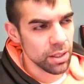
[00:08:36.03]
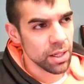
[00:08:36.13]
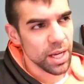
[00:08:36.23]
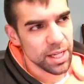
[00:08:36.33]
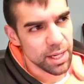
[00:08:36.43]

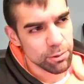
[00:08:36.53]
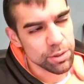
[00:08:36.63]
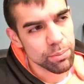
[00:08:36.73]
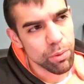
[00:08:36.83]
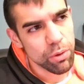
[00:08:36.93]
and I
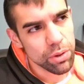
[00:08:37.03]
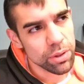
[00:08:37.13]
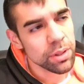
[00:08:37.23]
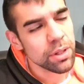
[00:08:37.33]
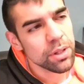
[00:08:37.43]
would
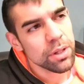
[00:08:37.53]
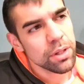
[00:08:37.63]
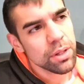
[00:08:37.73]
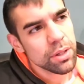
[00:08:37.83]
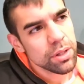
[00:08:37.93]
more
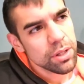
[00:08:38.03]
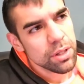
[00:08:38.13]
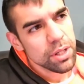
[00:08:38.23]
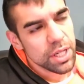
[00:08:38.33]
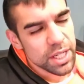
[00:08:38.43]

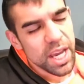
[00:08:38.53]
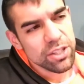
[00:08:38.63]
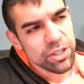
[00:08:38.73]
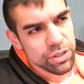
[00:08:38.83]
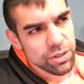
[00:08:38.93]

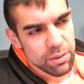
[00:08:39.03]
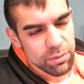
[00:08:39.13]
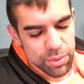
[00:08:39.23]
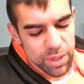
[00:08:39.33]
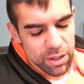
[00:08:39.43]
occasionally, I
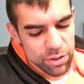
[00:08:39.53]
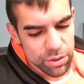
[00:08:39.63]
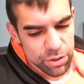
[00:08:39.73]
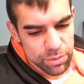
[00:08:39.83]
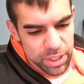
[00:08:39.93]
would browse
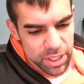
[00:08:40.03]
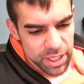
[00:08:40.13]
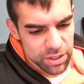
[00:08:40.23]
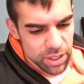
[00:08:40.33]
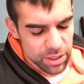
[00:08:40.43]
social media and
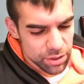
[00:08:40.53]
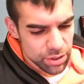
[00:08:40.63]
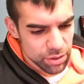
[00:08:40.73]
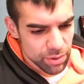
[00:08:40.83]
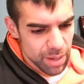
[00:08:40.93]
get sucked
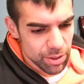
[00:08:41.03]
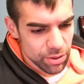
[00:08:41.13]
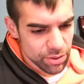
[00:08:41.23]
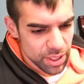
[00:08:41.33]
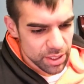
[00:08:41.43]
into the rabbit
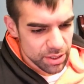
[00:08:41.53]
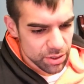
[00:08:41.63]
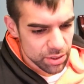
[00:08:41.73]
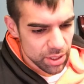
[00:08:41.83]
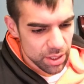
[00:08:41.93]
hole that
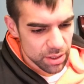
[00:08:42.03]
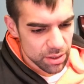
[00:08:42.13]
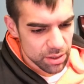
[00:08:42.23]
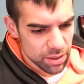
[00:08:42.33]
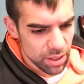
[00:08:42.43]
is
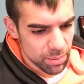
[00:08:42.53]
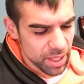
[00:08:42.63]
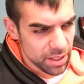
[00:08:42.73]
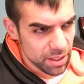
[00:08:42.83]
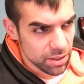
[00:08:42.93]

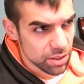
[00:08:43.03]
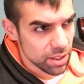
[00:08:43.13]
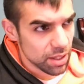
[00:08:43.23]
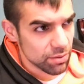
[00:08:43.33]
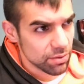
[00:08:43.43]
clickbaity
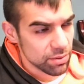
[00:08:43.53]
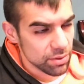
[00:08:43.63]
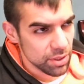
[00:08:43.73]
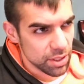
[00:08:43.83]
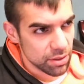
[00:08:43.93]
stuff,
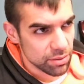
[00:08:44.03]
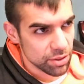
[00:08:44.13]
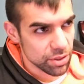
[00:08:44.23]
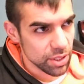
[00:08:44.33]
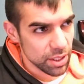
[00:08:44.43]

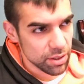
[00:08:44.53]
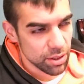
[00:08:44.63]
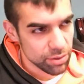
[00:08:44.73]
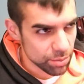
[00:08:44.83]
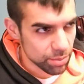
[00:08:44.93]
just like,
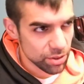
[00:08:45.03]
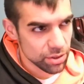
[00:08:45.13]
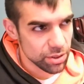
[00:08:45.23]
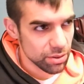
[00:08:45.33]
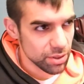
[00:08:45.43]
oh, this
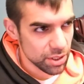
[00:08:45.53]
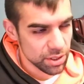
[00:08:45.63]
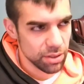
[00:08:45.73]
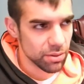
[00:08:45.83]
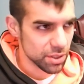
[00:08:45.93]
person's doing this
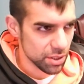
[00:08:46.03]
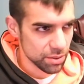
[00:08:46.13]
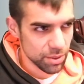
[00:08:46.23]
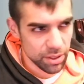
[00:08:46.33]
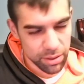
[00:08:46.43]
thing. What does this
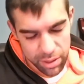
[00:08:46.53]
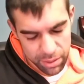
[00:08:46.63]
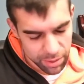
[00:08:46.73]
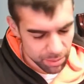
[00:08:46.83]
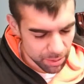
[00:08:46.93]
mean? Blah,
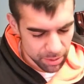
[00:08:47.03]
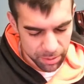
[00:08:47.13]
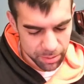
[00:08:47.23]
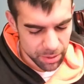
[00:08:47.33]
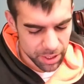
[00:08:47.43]
blah, blah,
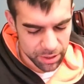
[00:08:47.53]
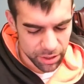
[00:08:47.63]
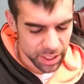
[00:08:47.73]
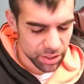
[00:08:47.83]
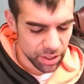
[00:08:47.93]
blah, blah. And you
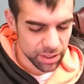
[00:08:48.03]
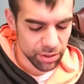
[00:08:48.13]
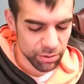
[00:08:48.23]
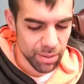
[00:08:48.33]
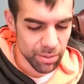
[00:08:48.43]
get sucked
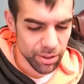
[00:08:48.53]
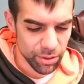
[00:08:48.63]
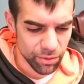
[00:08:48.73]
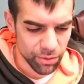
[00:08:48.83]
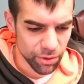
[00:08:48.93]
down a rabbit hole.
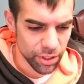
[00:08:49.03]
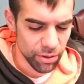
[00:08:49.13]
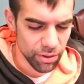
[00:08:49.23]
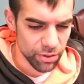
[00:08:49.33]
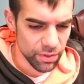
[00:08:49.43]
And before you
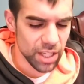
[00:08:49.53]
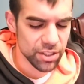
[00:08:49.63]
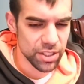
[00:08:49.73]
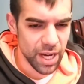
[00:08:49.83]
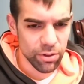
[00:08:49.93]
know it, you've
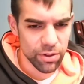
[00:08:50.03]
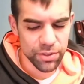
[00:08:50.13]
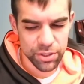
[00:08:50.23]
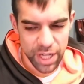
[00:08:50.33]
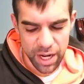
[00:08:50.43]
lost an hour of
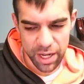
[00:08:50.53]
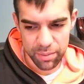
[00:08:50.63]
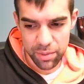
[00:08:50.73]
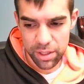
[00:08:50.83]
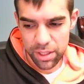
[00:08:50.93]
your
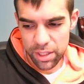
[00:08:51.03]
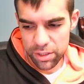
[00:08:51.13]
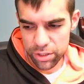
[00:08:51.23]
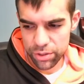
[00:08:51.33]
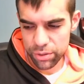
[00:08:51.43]
time
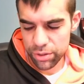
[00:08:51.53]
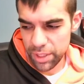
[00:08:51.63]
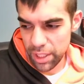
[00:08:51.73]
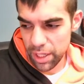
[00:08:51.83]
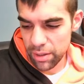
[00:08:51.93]
to social
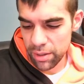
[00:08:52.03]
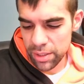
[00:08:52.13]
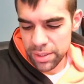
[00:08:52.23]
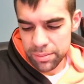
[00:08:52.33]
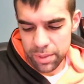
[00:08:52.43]
media.
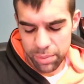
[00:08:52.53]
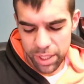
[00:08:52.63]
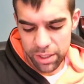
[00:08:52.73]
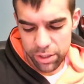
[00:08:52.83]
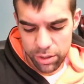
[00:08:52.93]

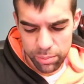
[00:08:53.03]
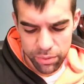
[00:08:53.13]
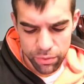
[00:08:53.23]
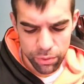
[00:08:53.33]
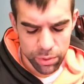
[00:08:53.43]
But,
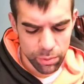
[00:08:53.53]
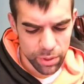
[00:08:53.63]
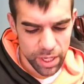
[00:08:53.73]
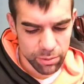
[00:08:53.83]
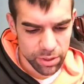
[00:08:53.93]
before, when
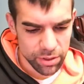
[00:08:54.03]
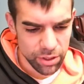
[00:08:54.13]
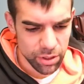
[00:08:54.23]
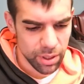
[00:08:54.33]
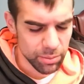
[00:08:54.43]
I would,
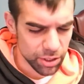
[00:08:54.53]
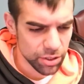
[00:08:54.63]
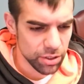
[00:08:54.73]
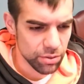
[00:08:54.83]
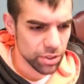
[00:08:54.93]
I'm
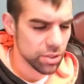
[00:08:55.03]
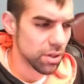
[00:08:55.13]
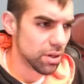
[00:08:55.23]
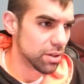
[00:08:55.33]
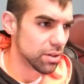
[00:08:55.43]
listening to a
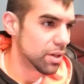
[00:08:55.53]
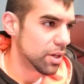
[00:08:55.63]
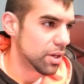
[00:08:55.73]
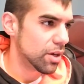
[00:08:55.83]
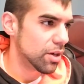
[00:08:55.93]
song,
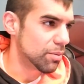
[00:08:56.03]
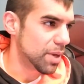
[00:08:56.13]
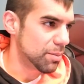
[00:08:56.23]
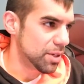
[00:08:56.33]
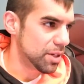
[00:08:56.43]
or
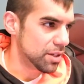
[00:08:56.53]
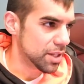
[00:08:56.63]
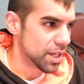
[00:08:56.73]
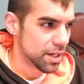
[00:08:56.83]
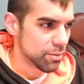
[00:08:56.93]
maybe
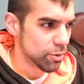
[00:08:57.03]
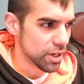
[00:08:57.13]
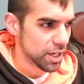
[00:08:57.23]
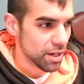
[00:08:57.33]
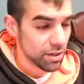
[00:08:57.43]
like I'm
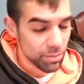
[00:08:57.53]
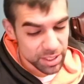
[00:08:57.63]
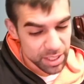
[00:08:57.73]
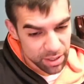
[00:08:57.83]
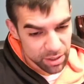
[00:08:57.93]
working out and I'm like,
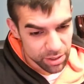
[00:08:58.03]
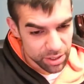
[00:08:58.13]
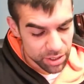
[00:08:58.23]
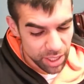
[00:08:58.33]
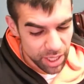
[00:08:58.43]
dang, look at
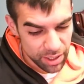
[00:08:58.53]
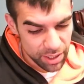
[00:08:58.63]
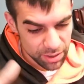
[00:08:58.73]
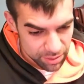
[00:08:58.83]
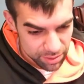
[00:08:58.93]
this
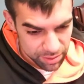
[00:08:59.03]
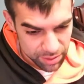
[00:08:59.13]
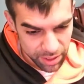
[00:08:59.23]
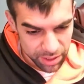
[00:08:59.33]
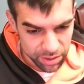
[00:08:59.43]
lighting.
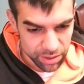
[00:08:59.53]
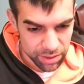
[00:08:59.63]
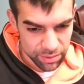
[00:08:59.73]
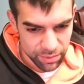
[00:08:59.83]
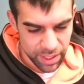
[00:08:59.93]
Yes,
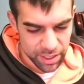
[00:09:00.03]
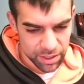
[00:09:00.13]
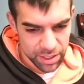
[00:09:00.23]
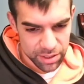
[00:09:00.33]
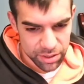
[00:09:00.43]

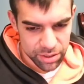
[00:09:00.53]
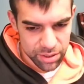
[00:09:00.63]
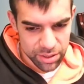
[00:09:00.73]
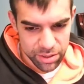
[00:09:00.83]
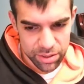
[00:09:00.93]
vanity is
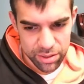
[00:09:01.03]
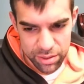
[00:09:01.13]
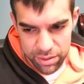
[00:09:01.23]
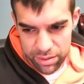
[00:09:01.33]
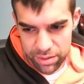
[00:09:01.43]

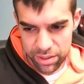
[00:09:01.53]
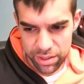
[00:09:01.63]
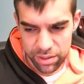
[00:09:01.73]
still a